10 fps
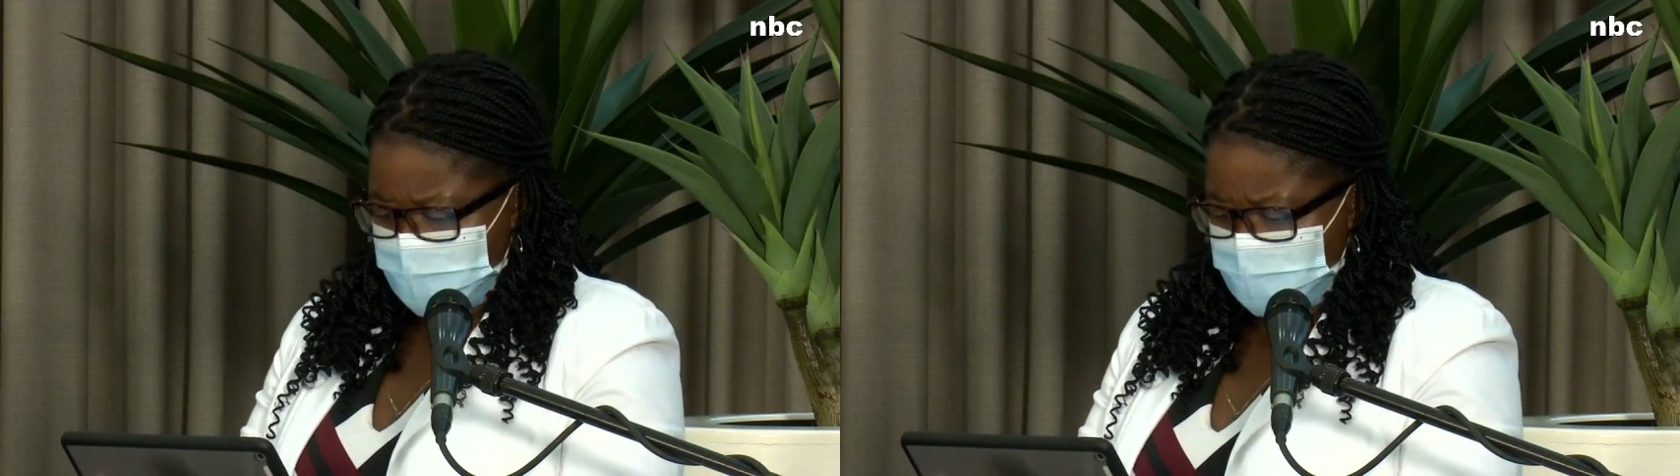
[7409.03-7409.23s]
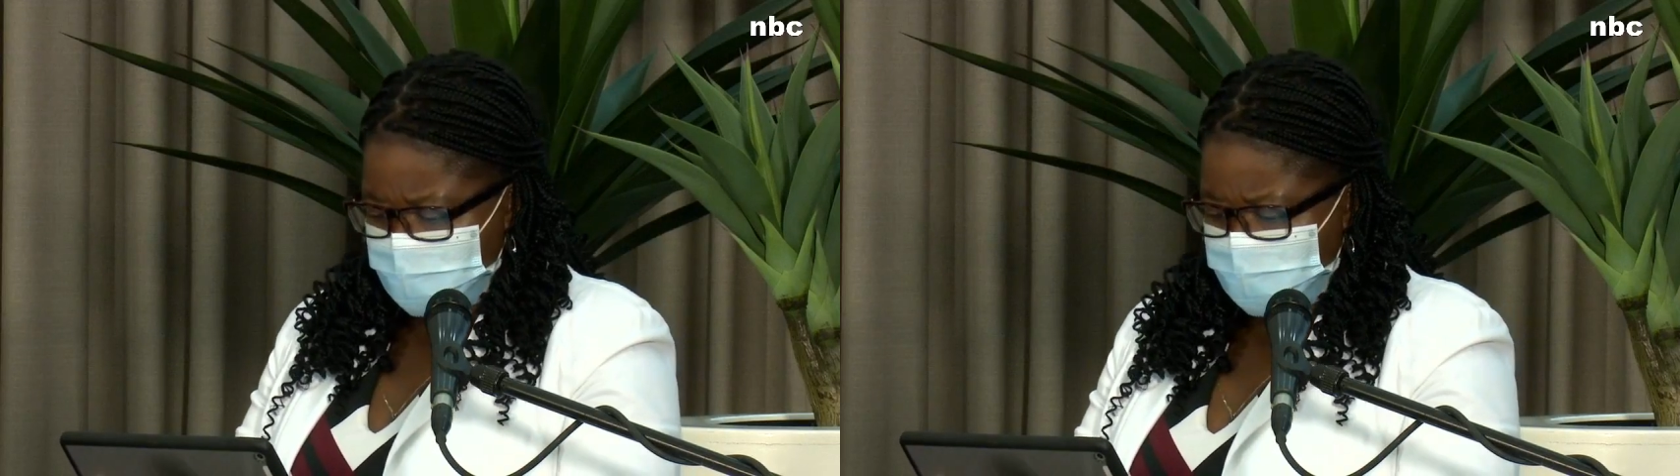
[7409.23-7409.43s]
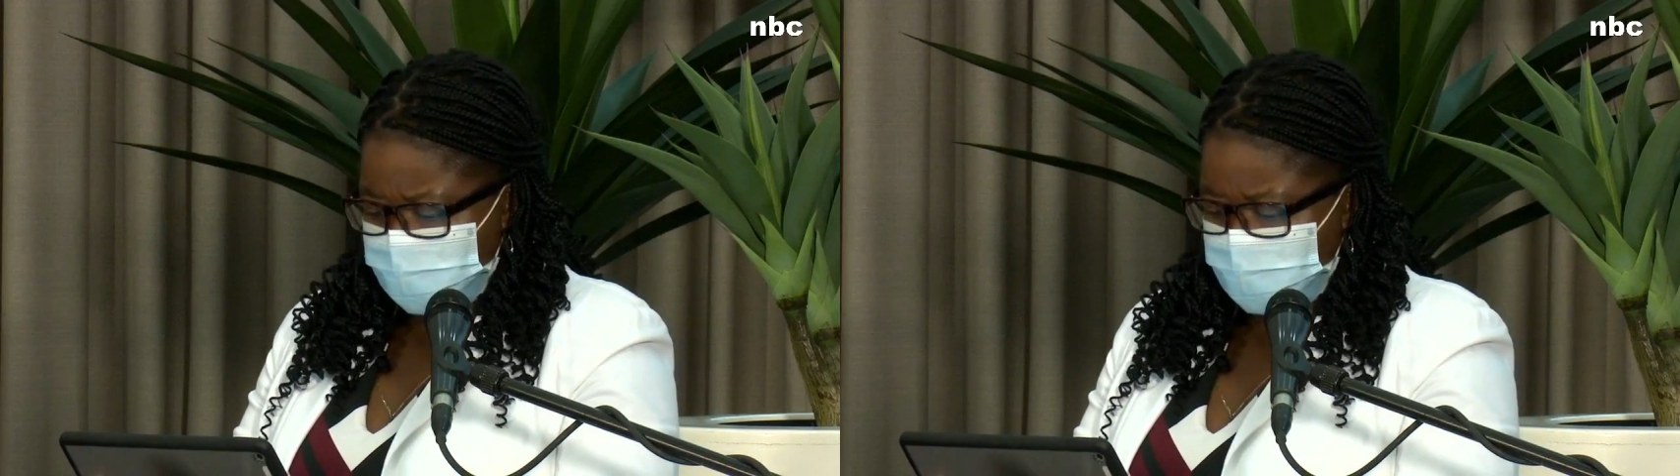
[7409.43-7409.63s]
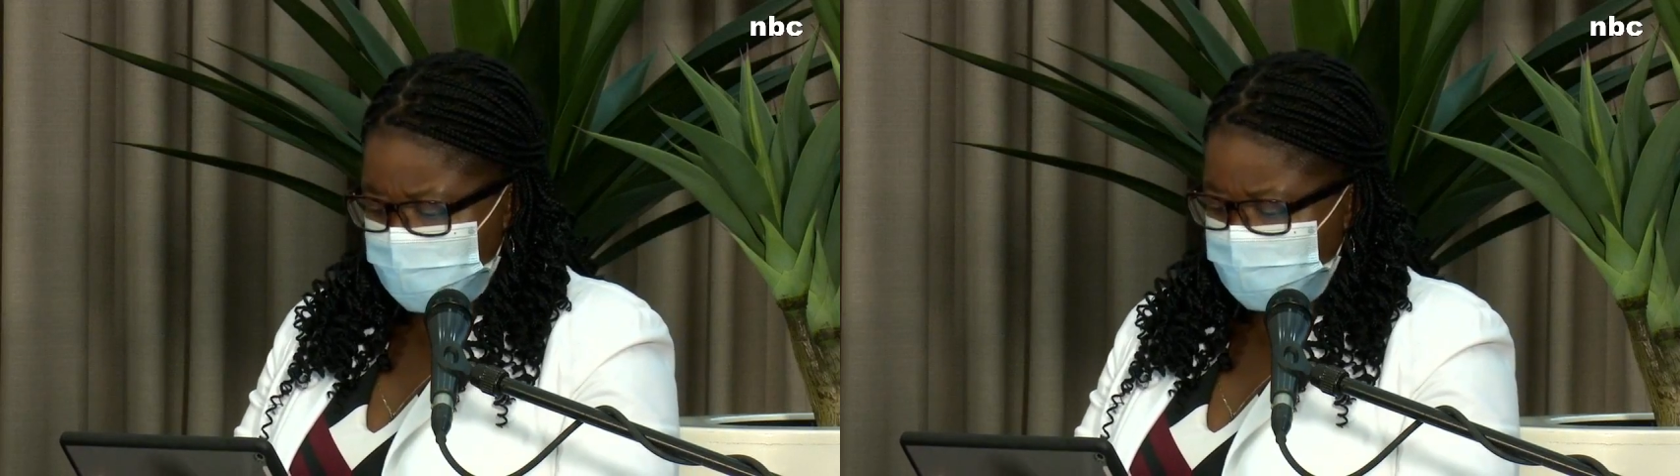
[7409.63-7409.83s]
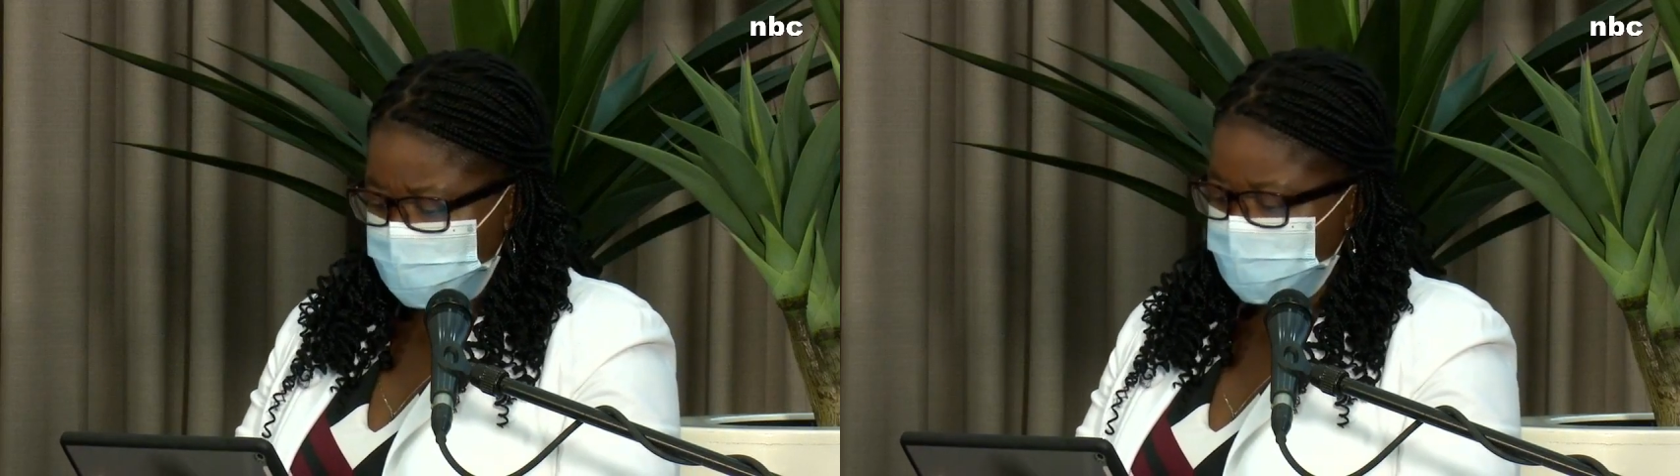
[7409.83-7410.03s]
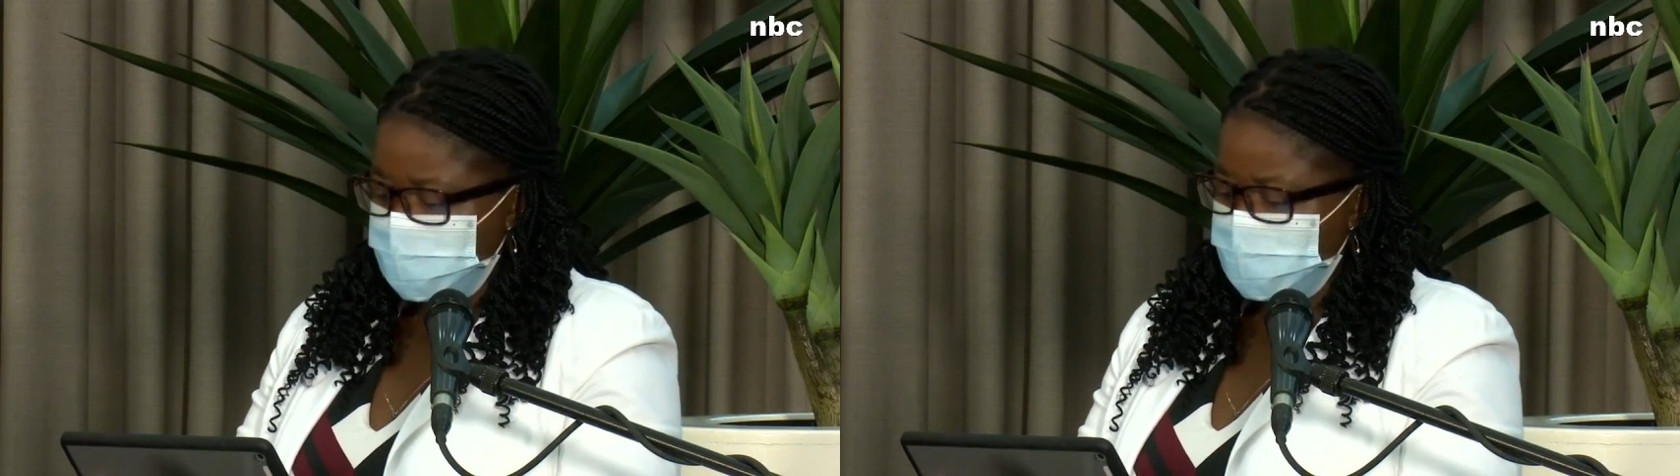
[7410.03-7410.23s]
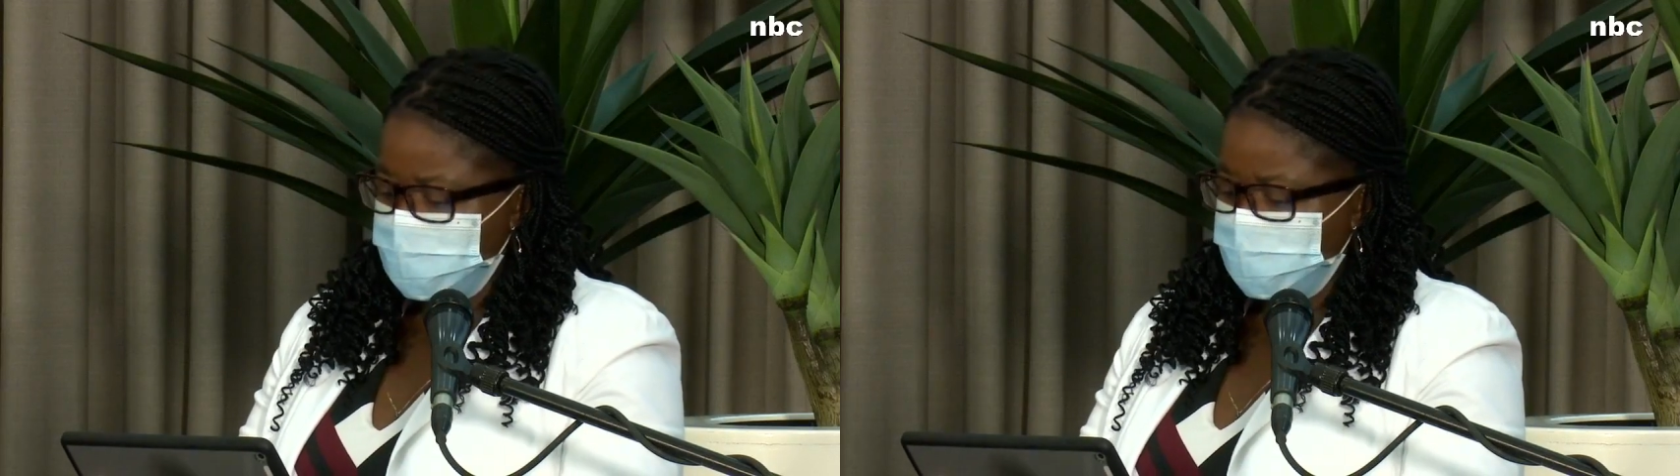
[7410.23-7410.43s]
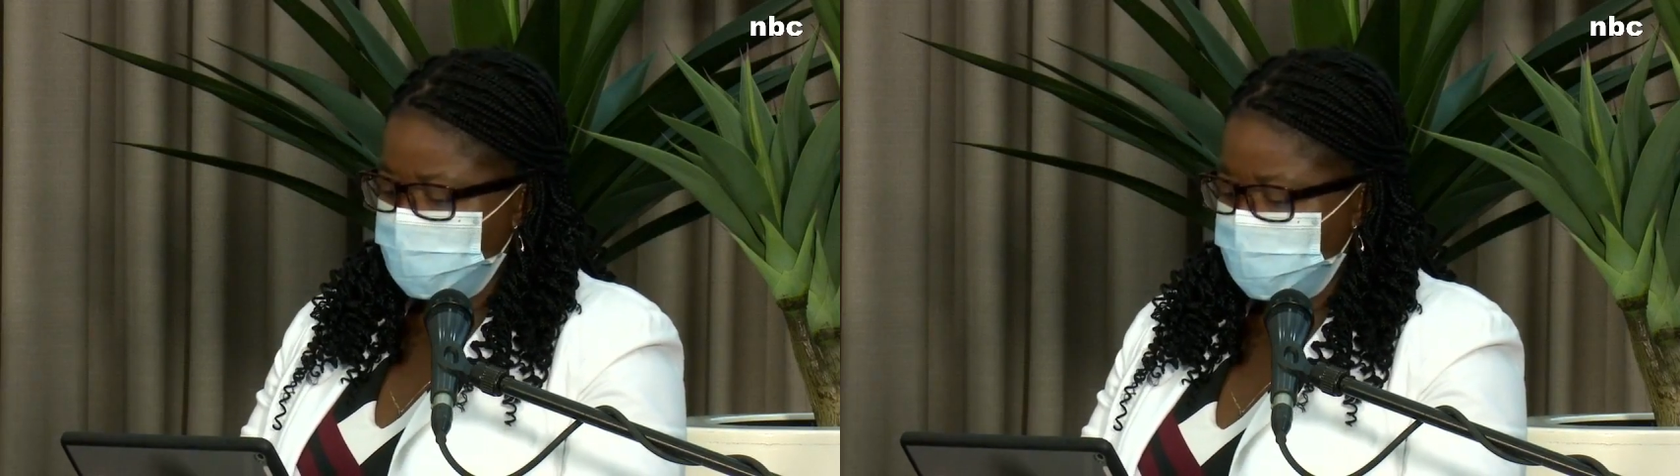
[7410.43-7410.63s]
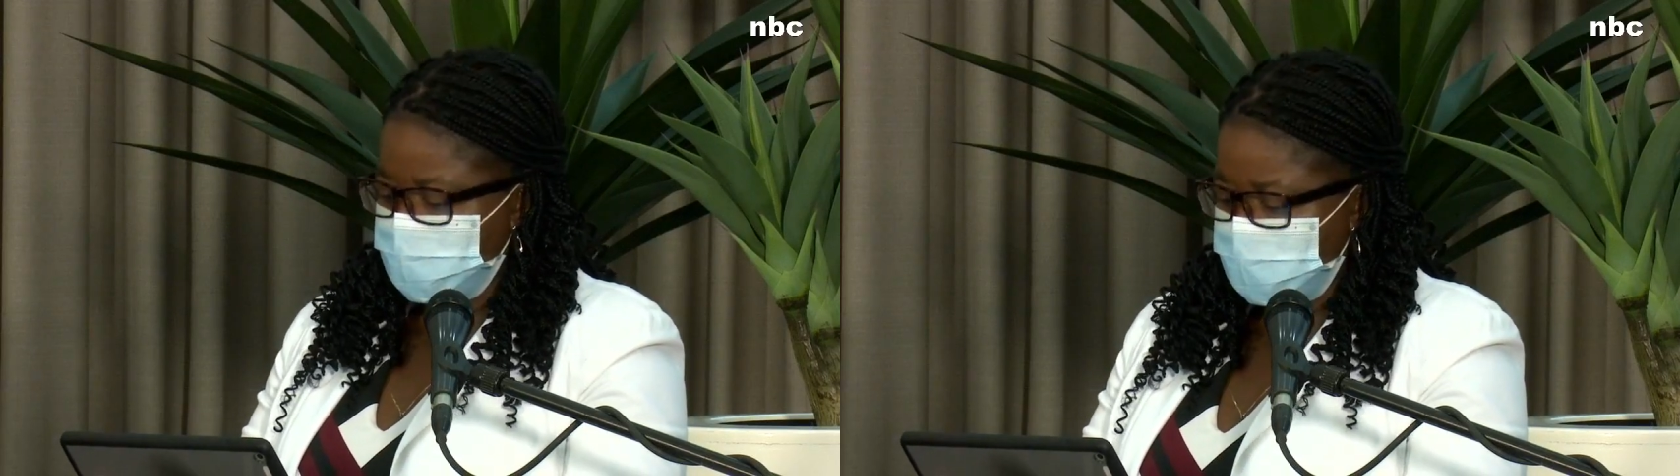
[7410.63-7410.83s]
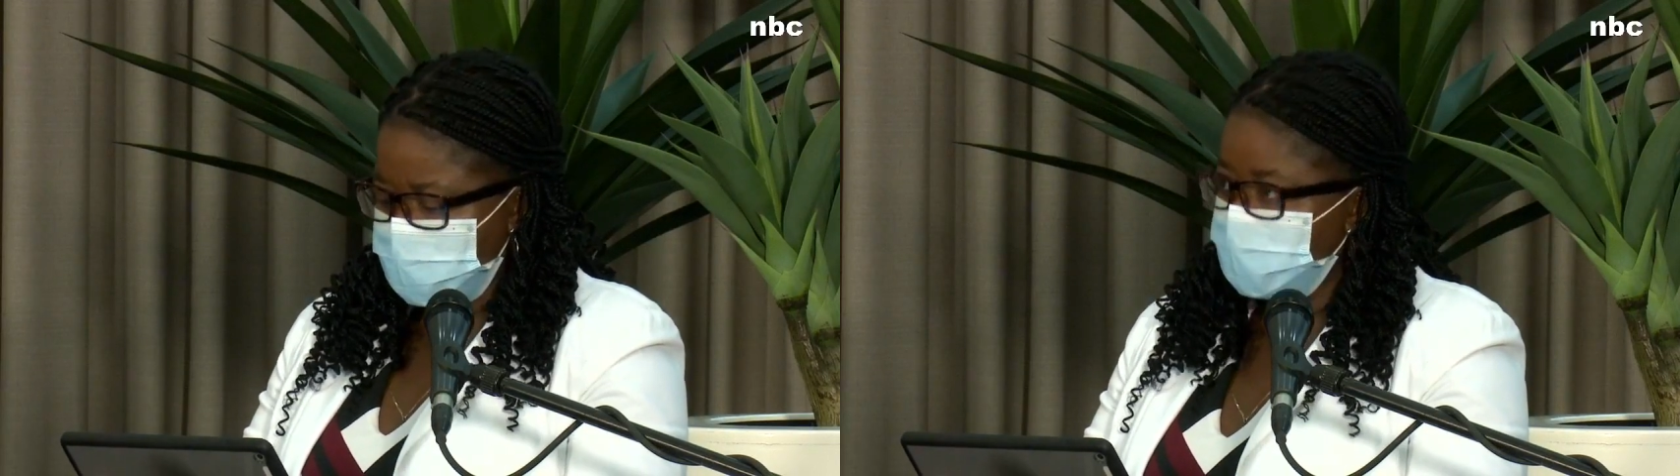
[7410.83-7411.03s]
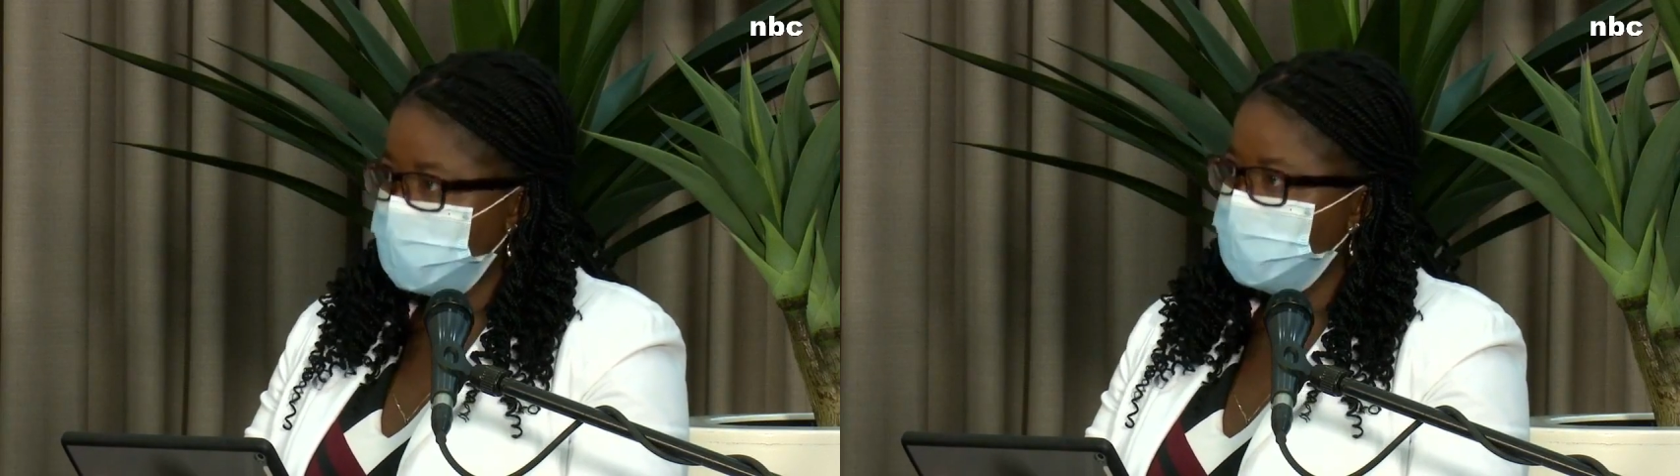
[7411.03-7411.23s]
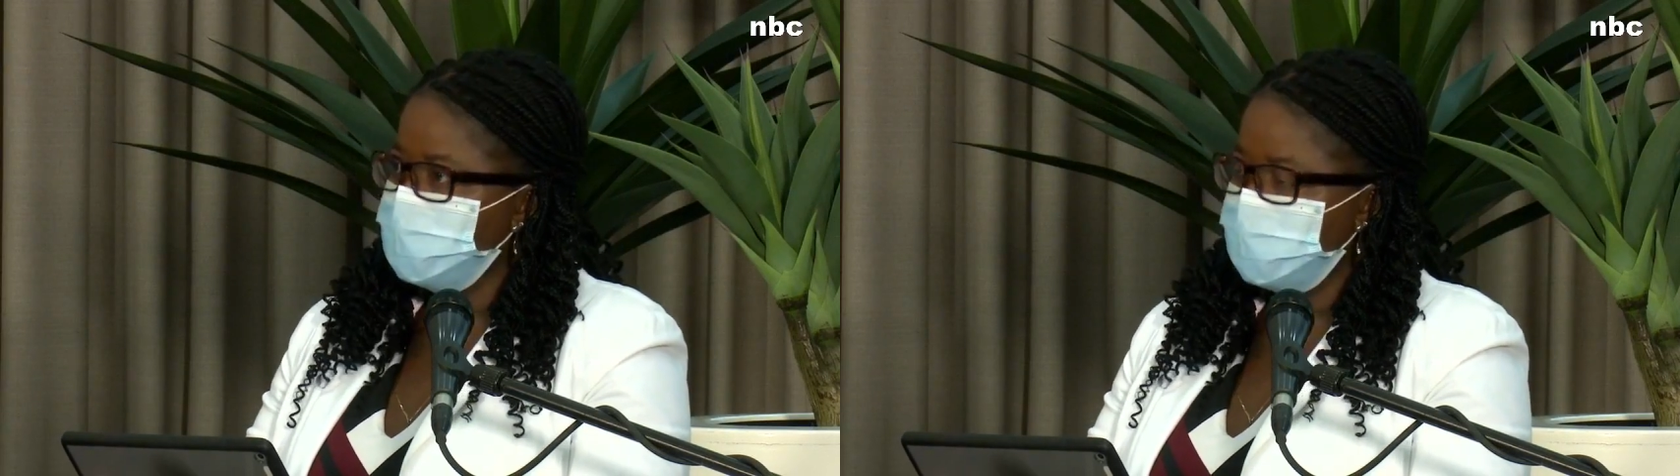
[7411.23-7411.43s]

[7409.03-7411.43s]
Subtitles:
Members of the diplomatic